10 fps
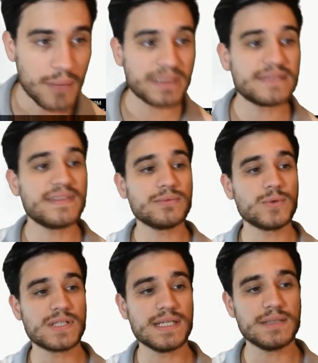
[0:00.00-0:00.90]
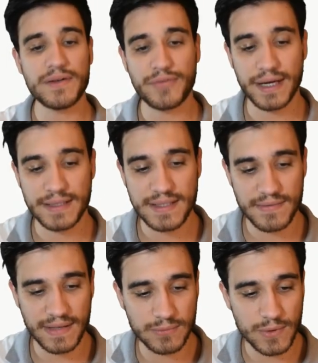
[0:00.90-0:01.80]
But that was it, my
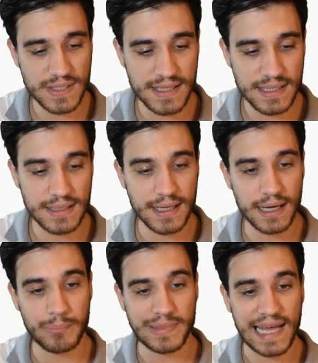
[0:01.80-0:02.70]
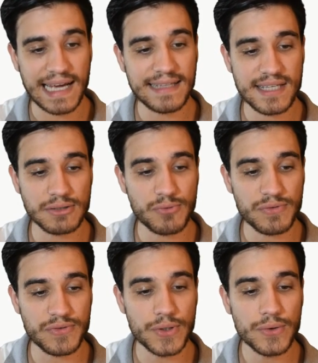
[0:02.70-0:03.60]
friends. That was the blind set
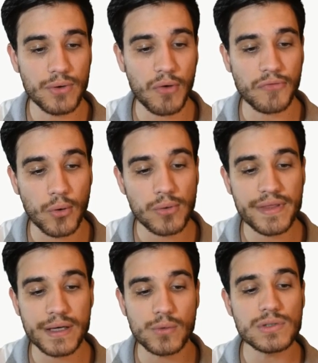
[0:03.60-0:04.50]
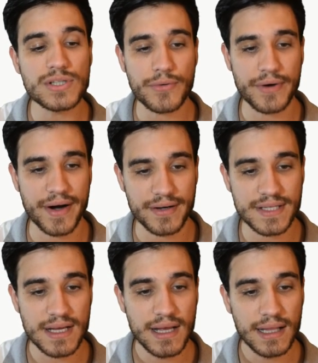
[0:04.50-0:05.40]
review of all the ultra
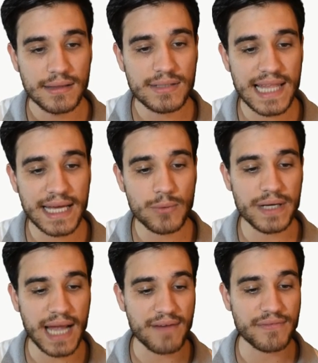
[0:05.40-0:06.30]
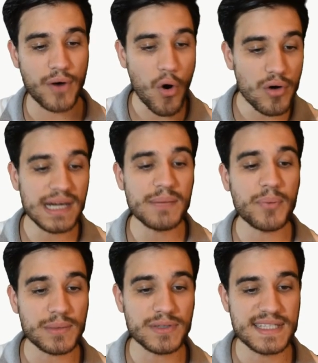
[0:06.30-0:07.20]
rares. Looks like we have only
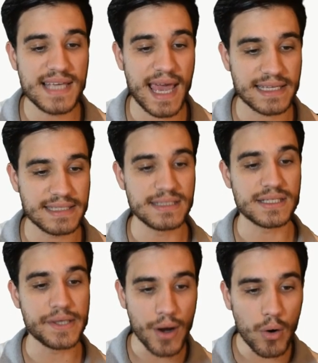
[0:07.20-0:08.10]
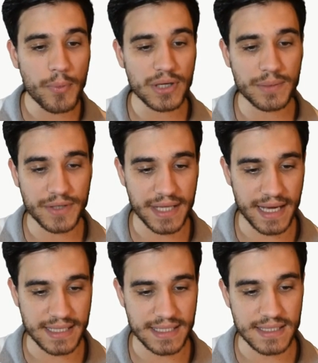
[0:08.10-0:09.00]
Pokemon GXs, no Pokemon
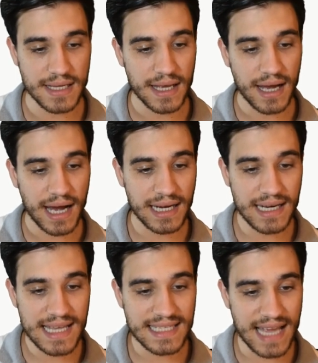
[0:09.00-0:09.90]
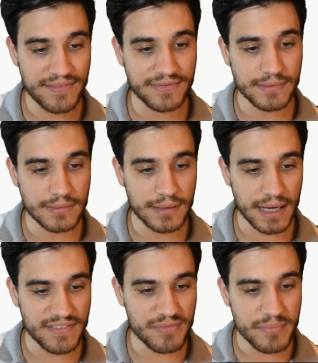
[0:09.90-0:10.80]
EXs, unless
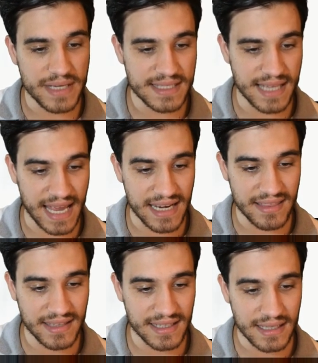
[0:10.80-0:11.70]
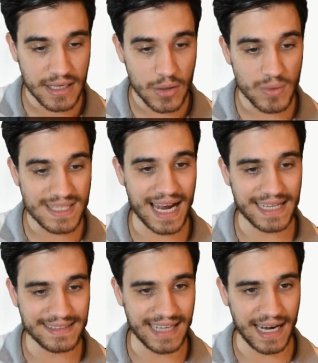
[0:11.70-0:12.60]
I've missed anything, which
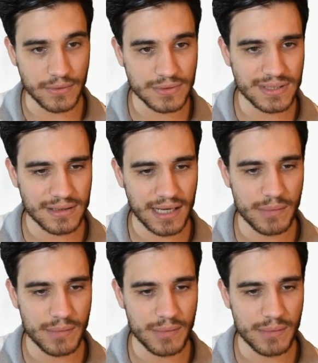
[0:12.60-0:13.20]
I doubt.